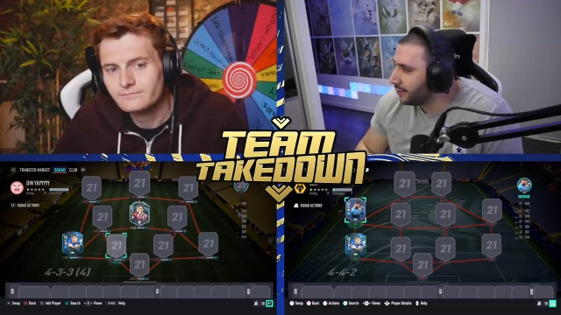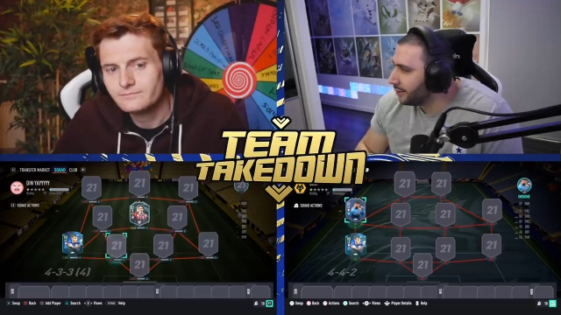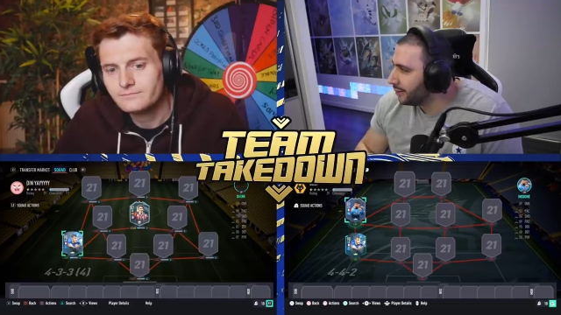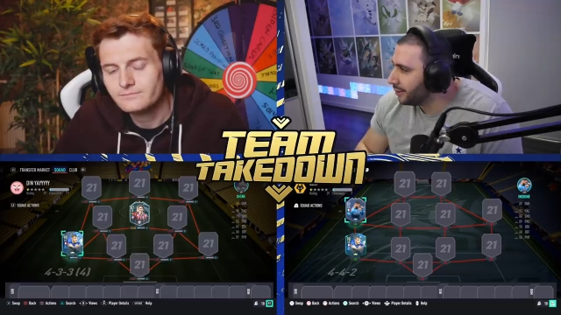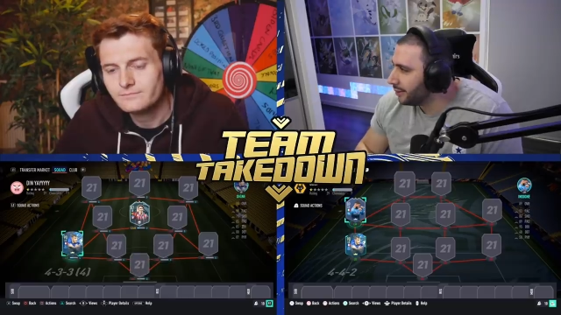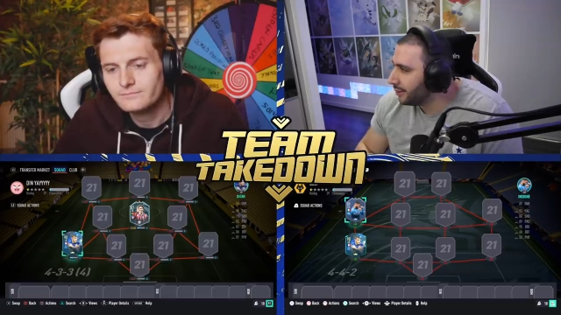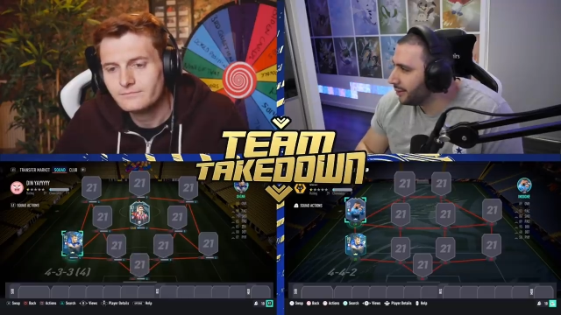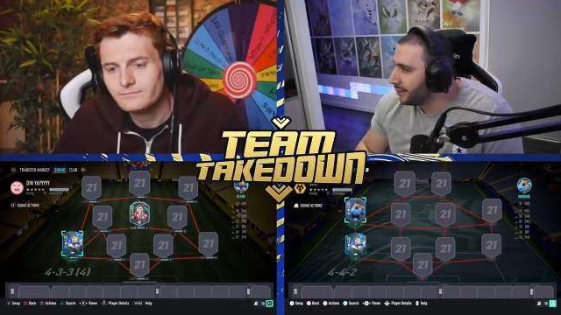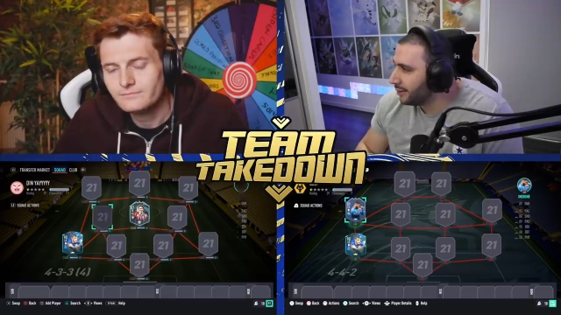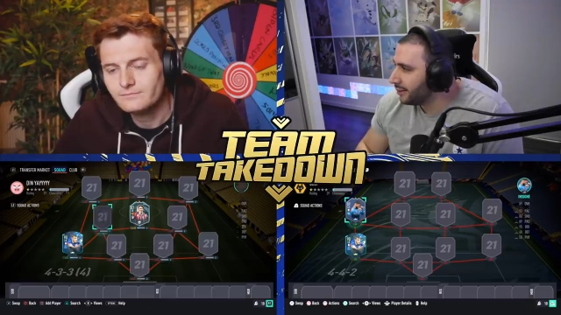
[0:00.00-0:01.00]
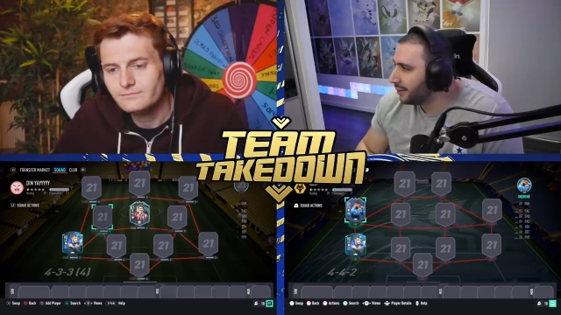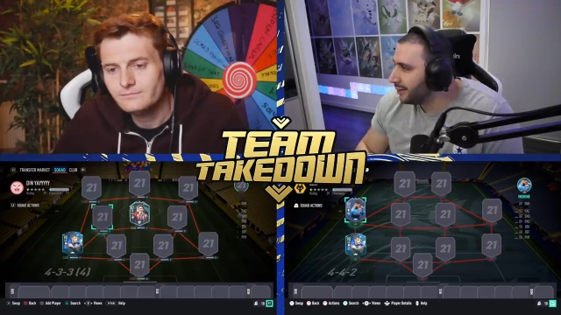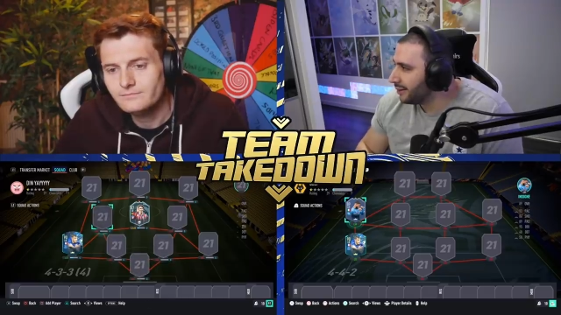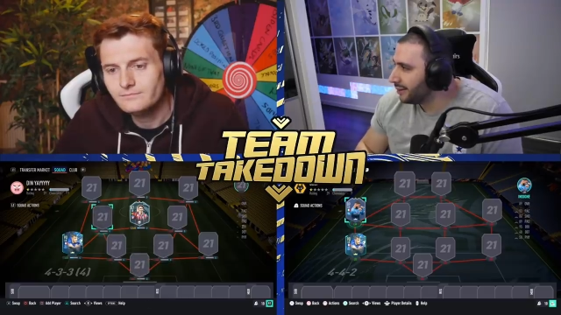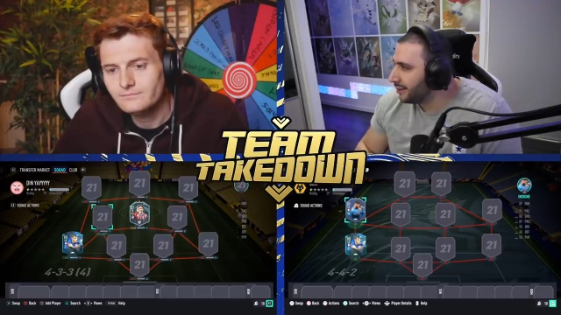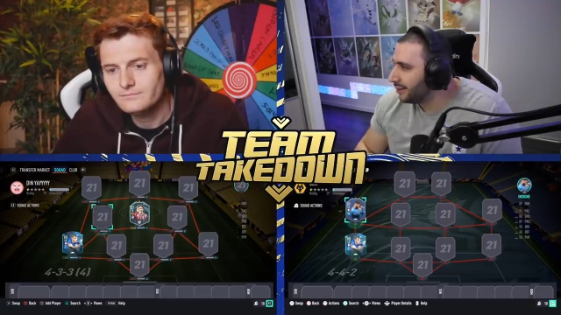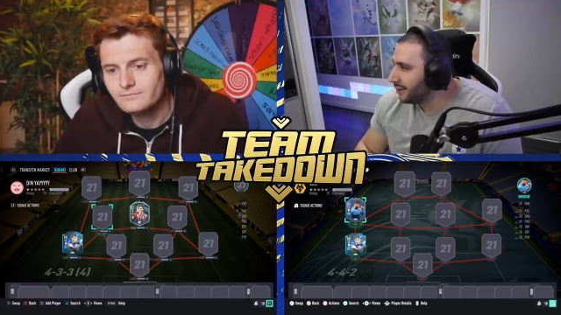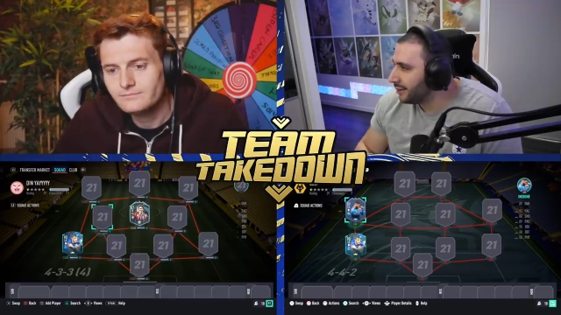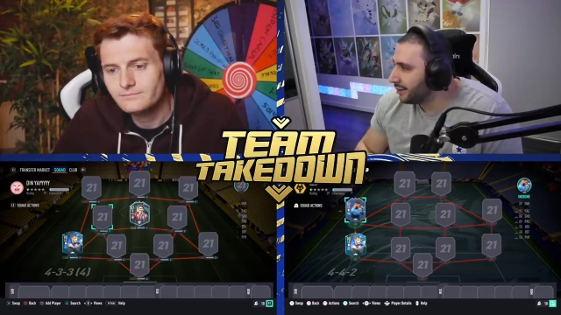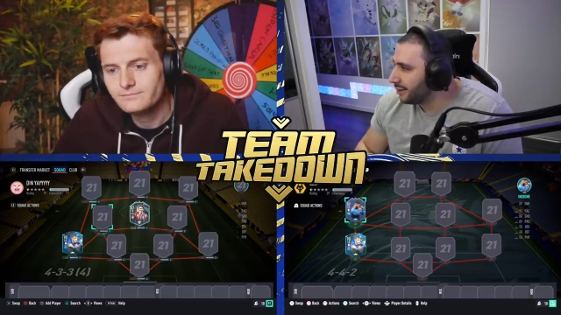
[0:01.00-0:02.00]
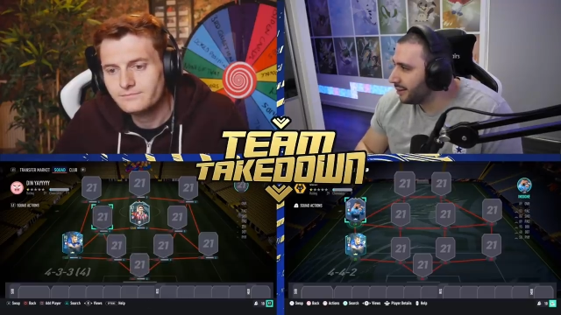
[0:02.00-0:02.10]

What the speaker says: Nothing is said.